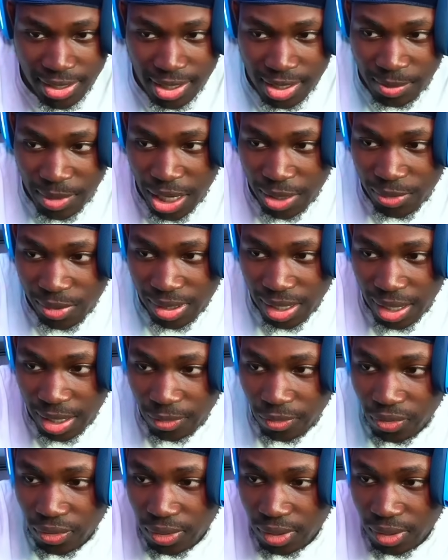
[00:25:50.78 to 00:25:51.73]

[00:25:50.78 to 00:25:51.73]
I'm not gonna lie.